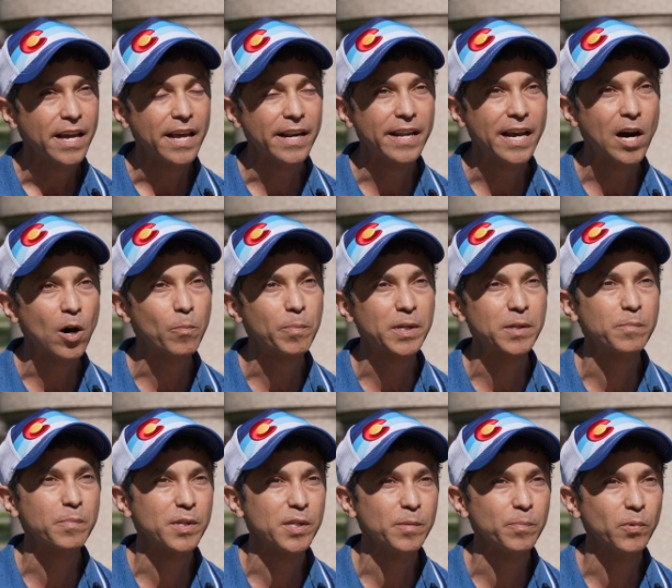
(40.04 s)
and helping
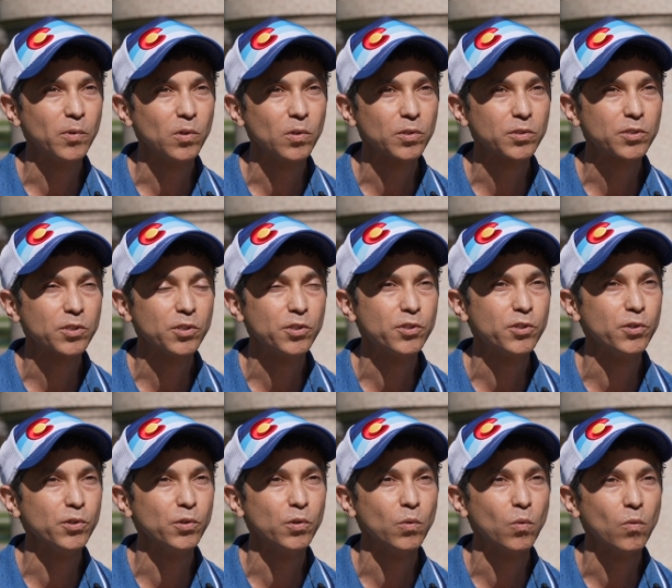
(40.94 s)
people to
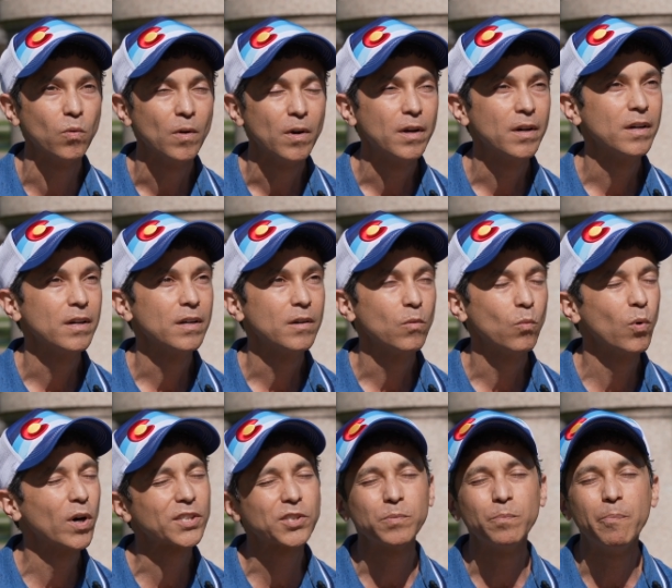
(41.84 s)
do
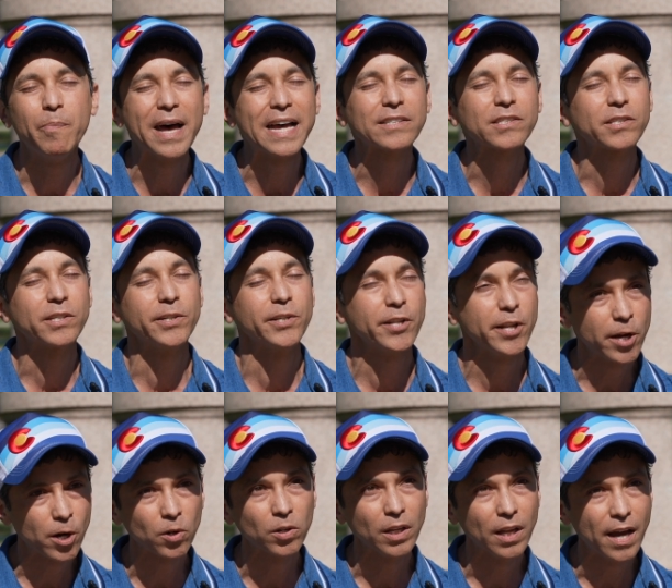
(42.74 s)
what's best in
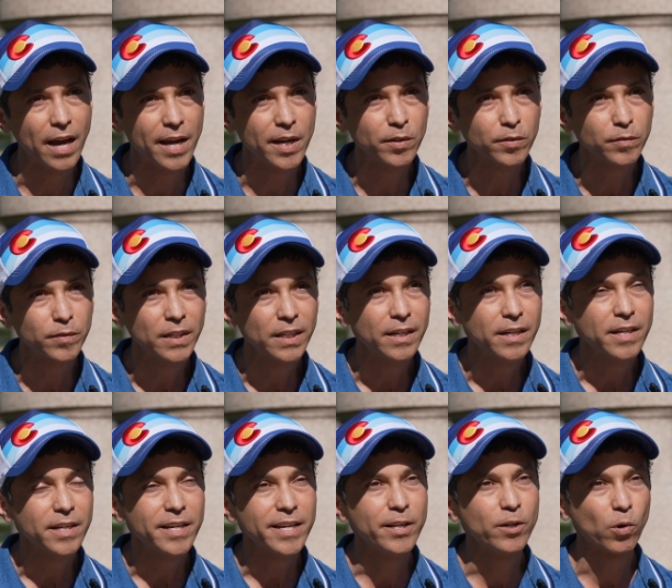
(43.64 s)
their life
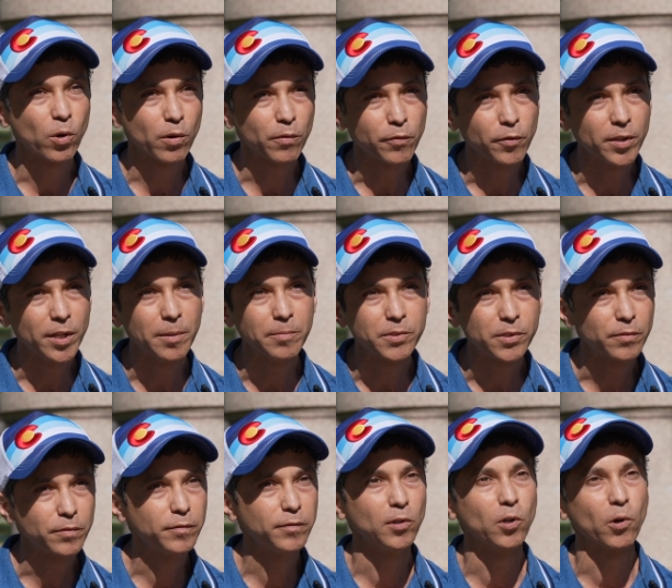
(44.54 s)
in order for them to
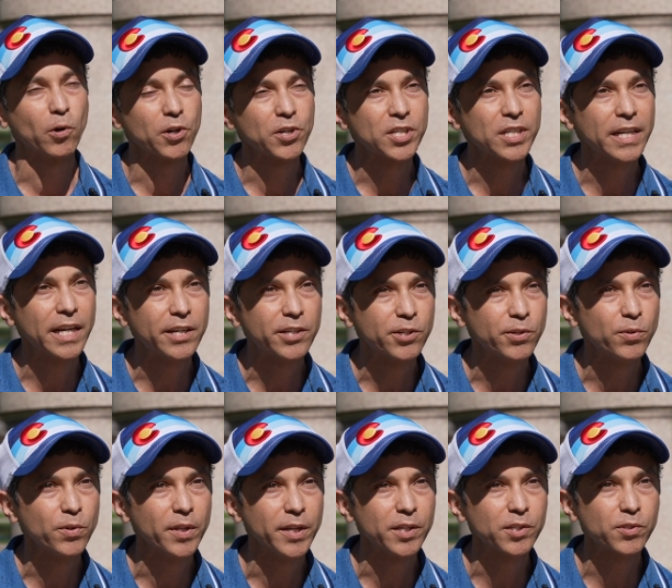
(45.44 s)
flourish. And I
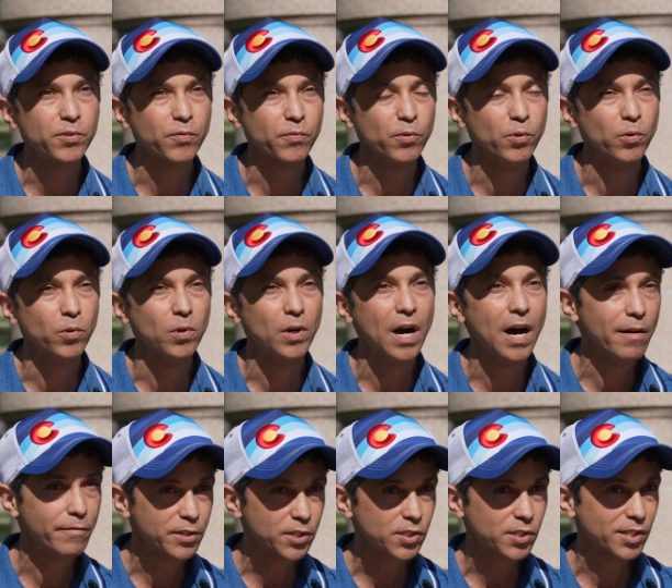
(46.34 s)
do this through
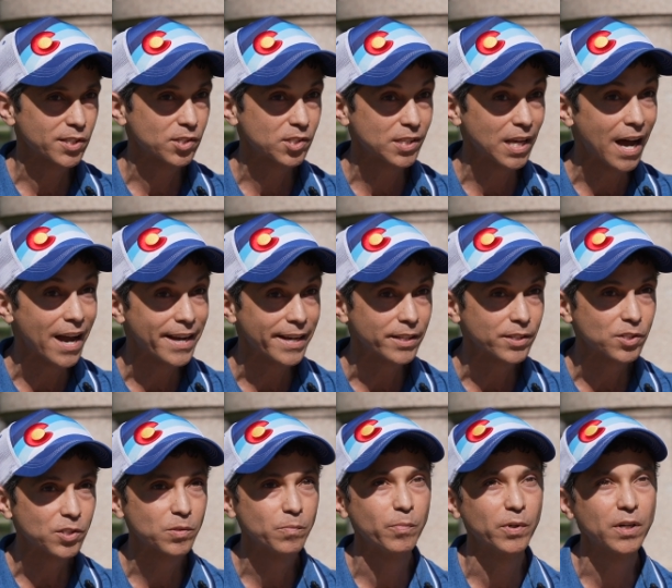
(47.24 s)
obviously
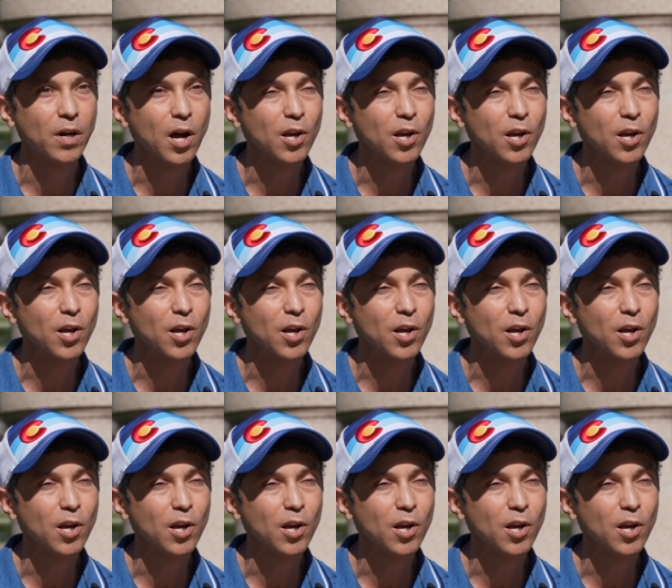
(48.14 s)
science, but